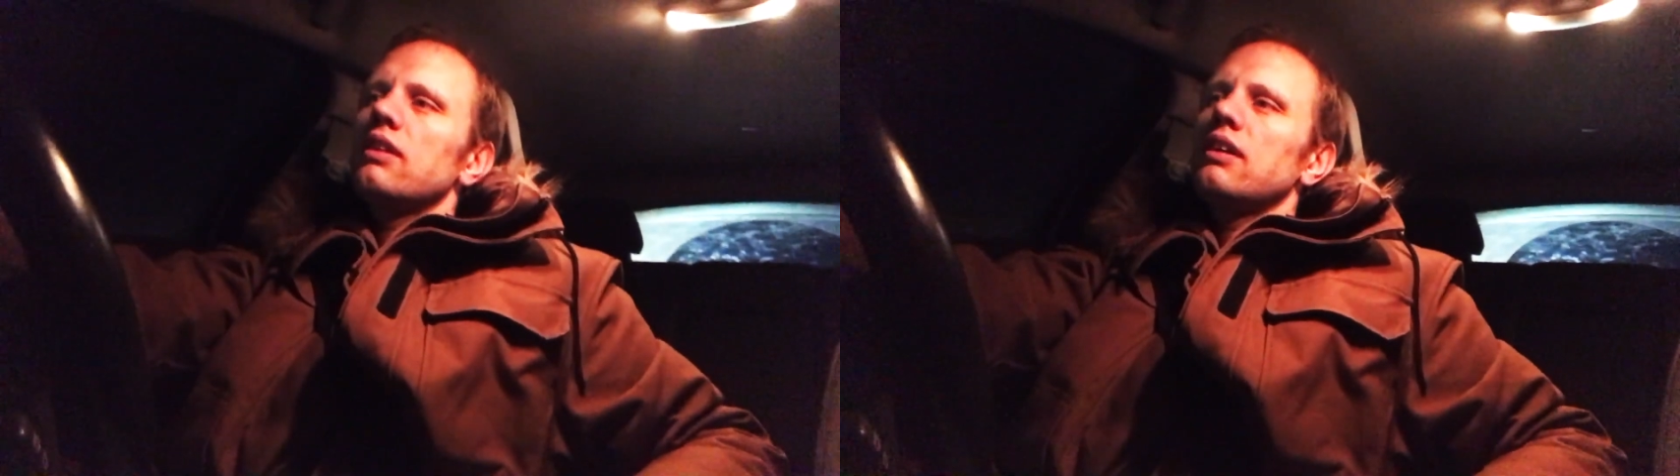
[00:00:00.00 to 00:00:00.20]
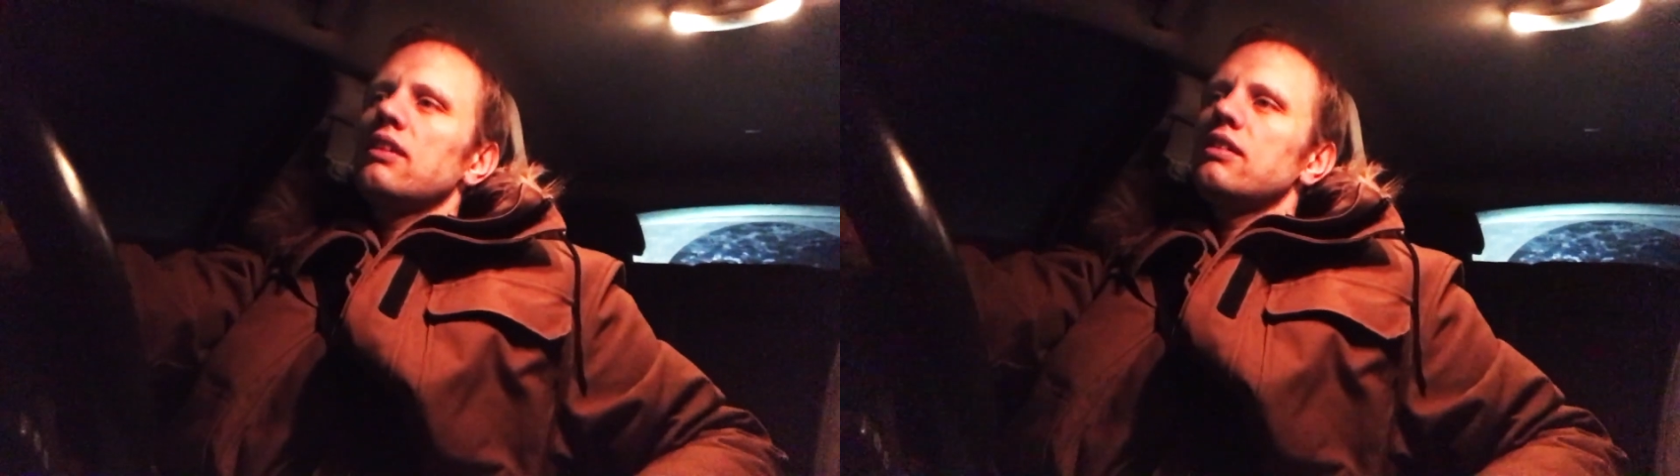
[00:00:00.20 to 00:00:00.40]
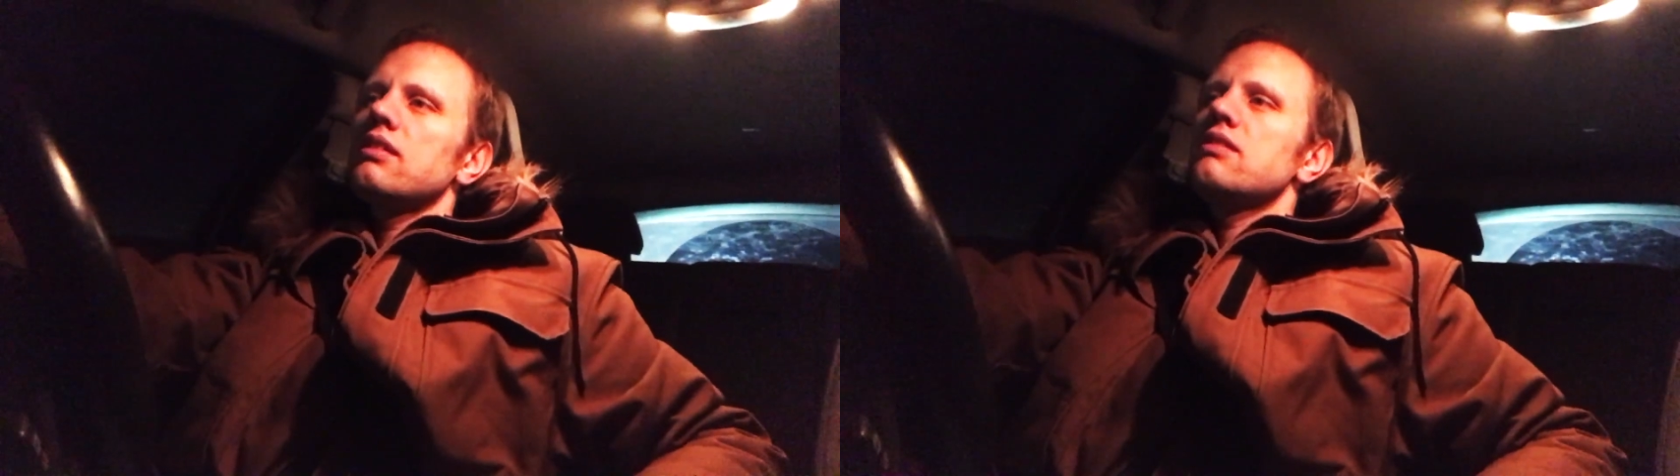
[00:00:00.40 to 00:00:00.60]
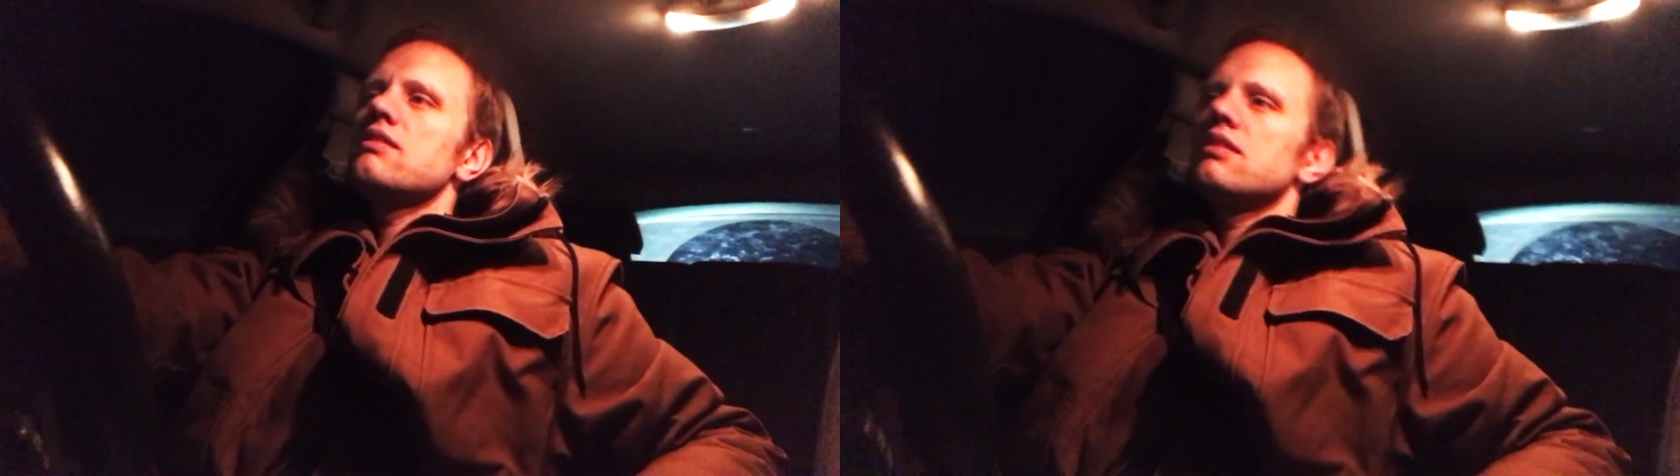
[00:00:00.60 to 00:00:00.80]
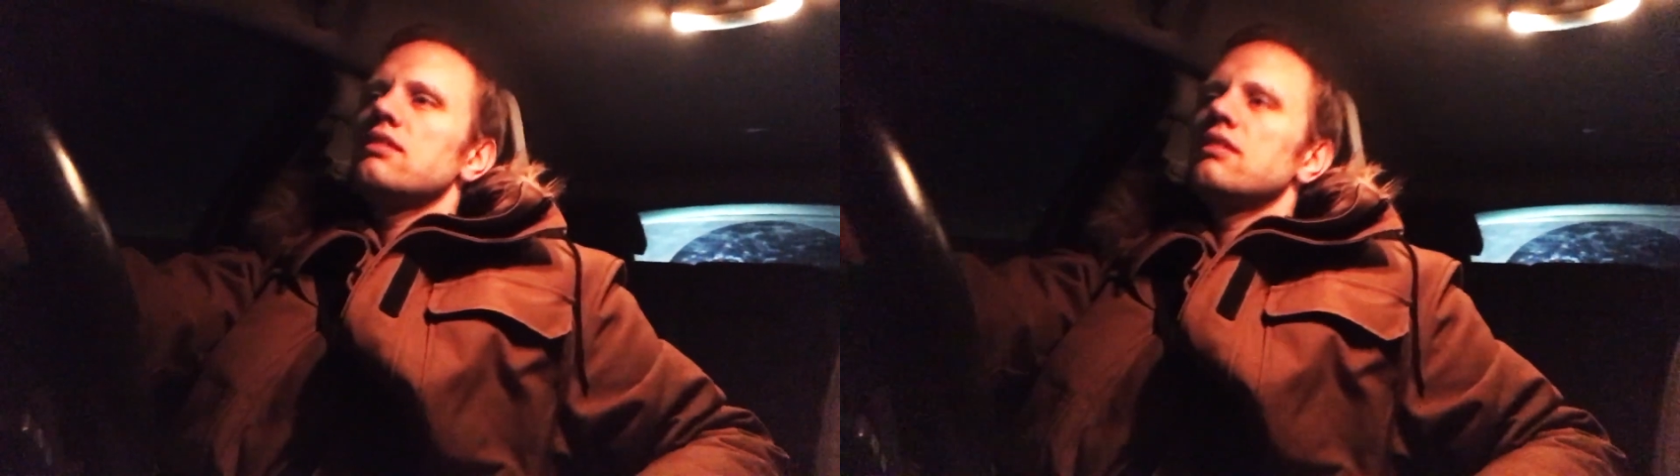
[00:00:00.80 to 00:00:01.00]

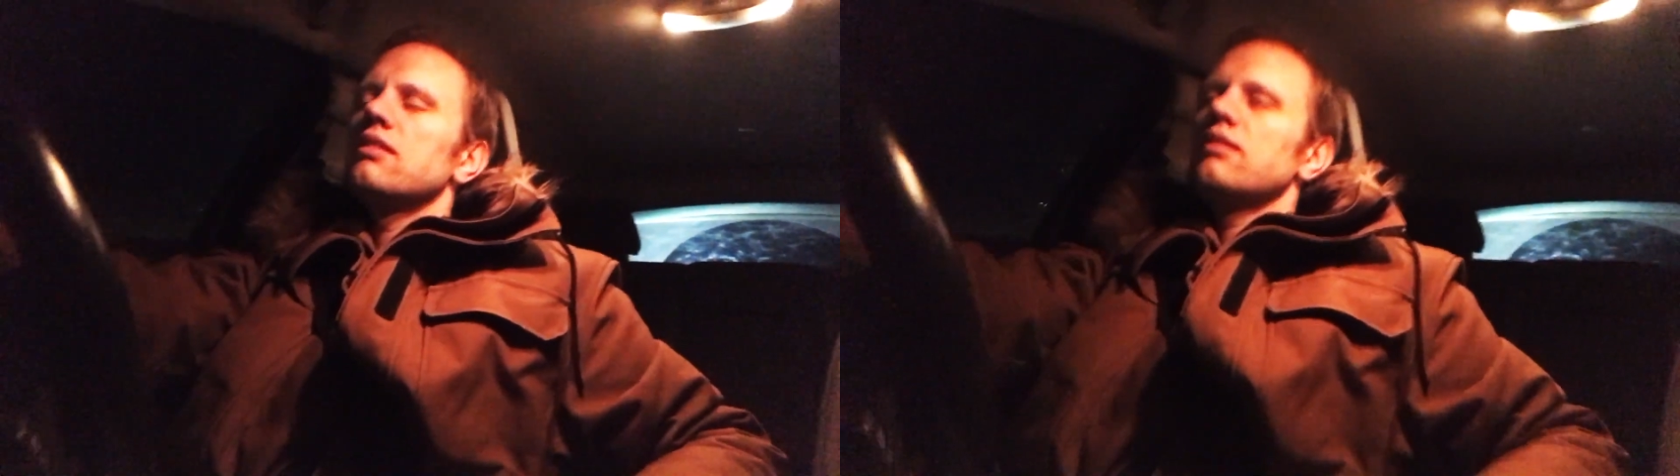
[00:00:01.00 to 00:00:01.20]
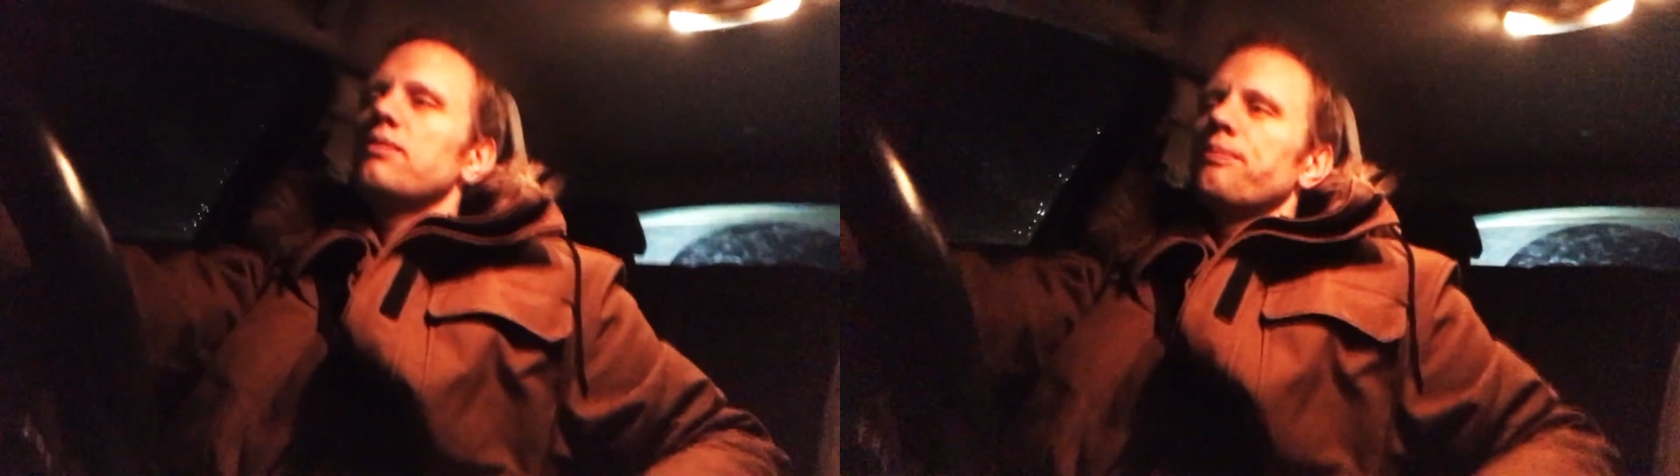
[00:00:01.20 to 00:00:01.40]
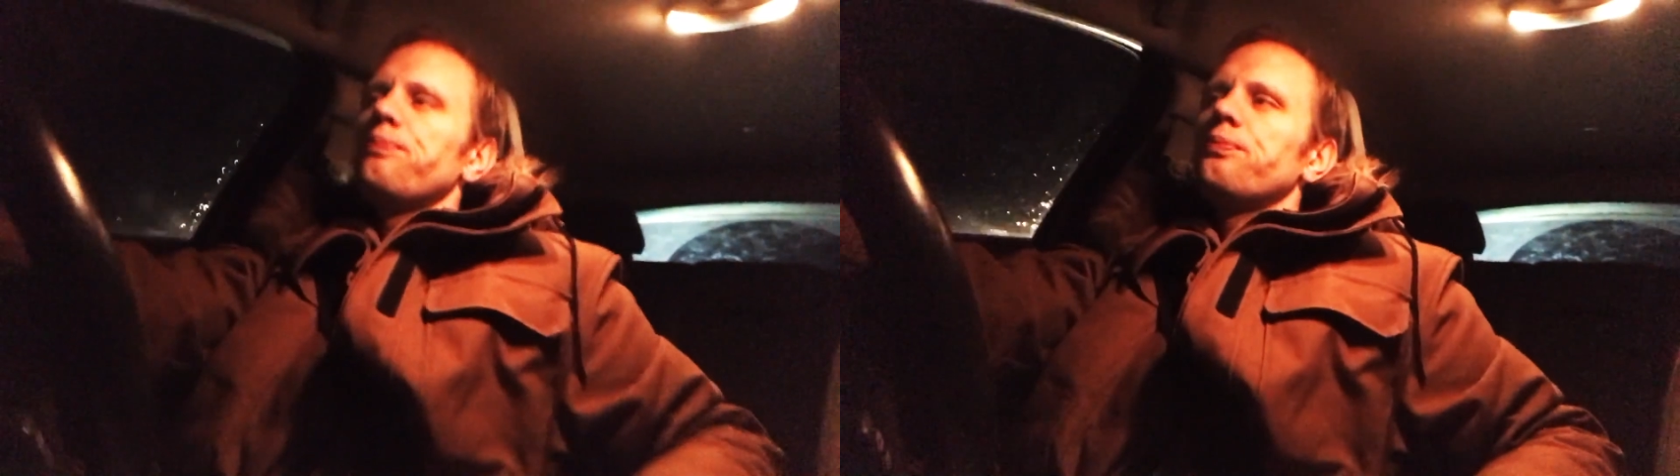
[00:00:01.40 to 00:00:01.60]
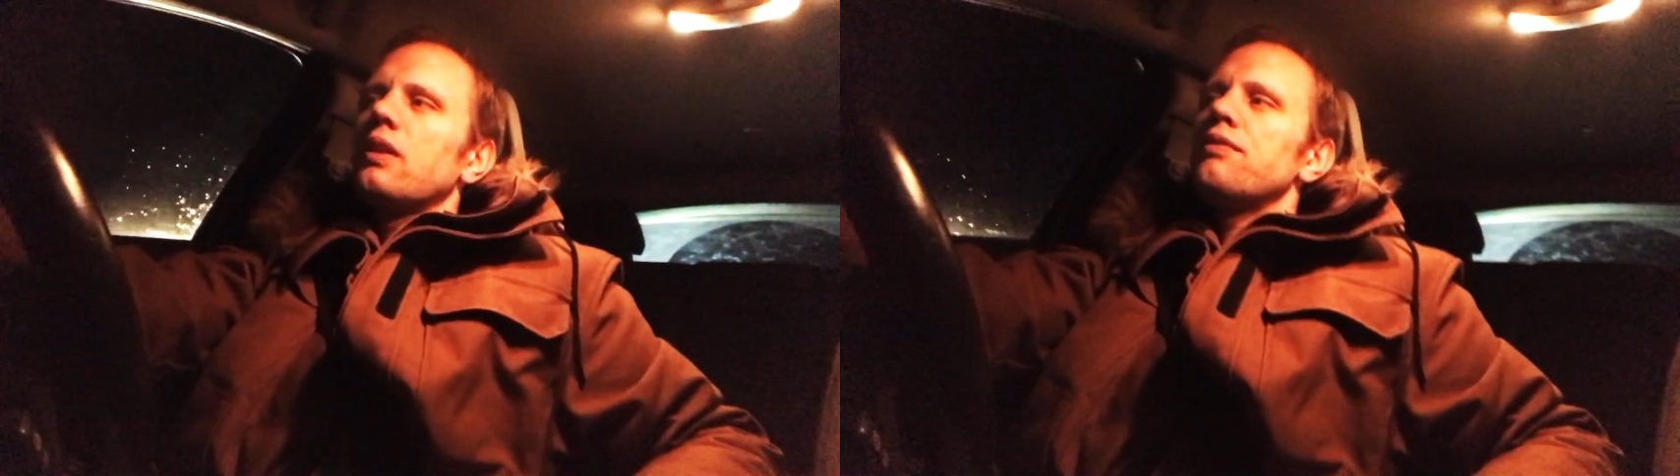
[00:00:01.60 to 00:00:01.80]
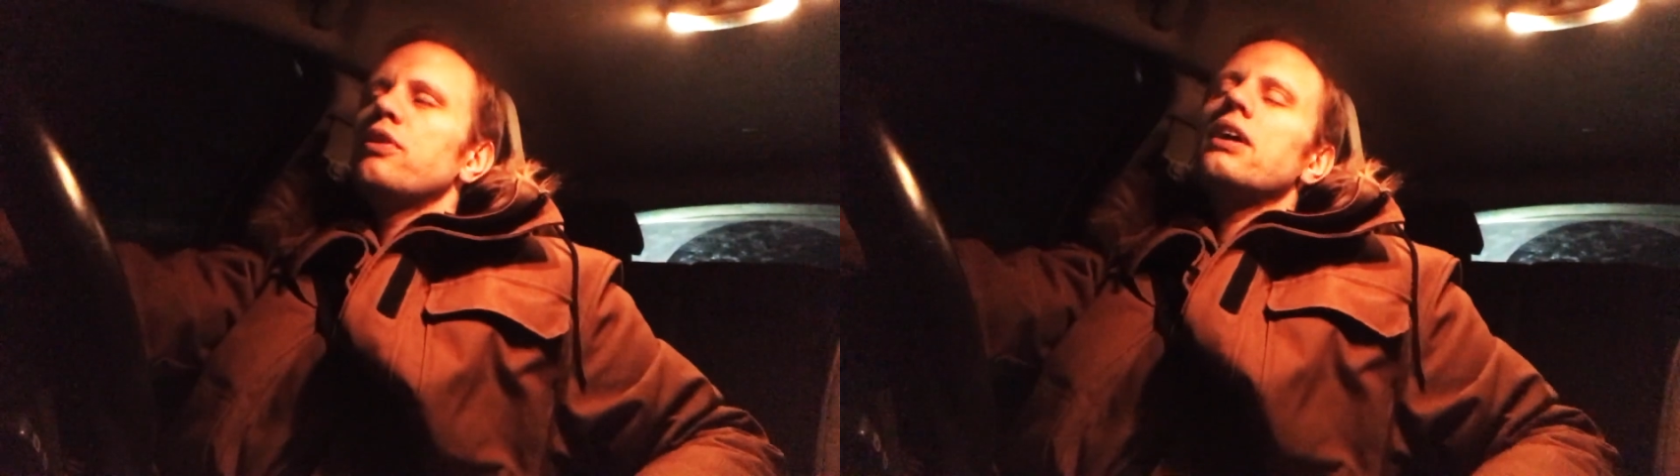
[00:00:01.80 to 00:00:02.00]
And if